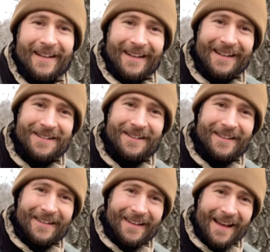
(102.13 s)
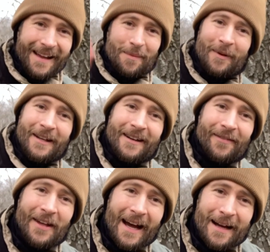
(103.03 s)
into the canopy
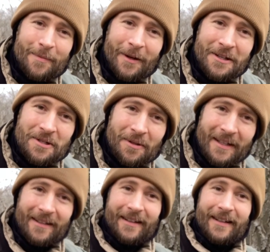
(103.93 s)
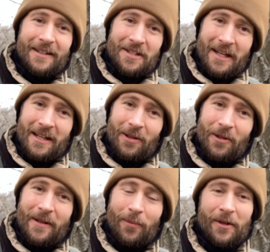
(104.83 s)
of the hackberry tree to get a
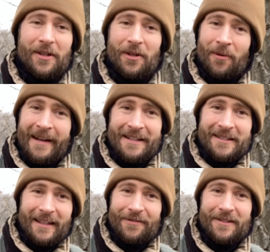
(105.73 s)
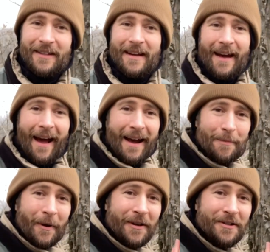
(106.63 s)
look at one of the greatest gifts that
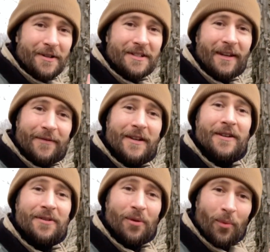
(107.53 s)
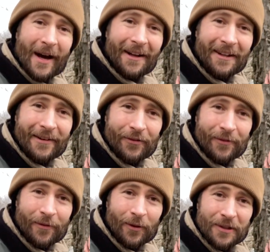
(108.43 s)
hackberry trees gift to the wildlife of
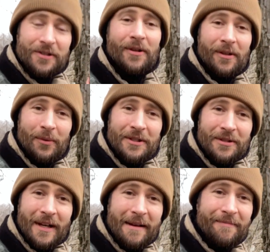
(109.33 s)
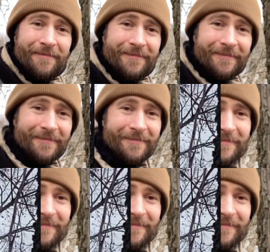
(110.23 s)
the forest during the wintertime. Look